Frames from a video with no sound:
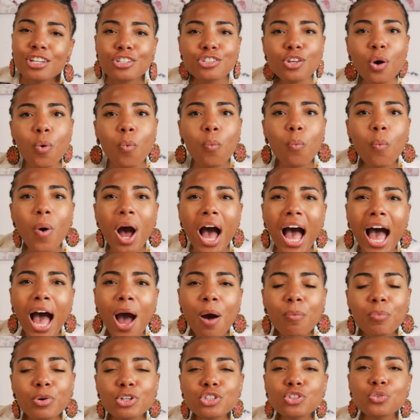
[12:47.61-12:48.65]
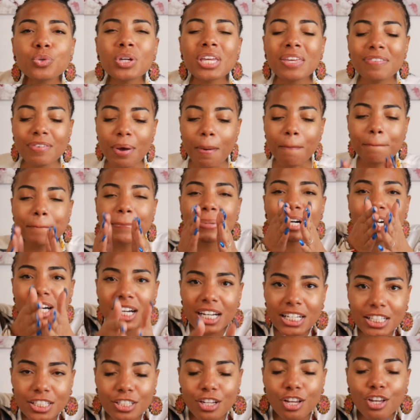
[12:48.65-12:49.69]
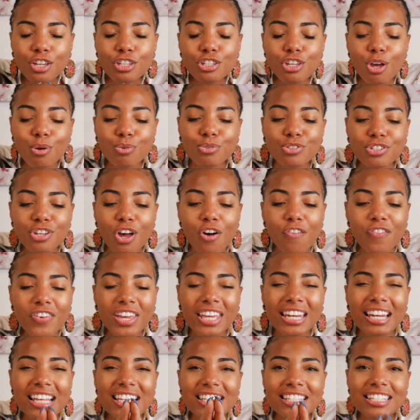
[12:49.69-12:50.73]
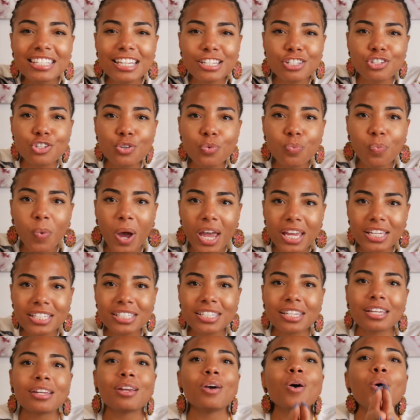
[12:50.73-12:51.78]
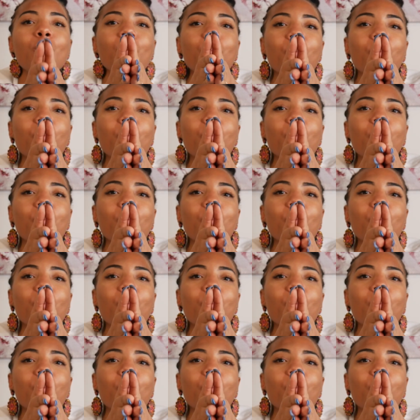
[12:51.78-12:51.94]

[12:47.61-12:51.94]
So why would you even put yourself in a situation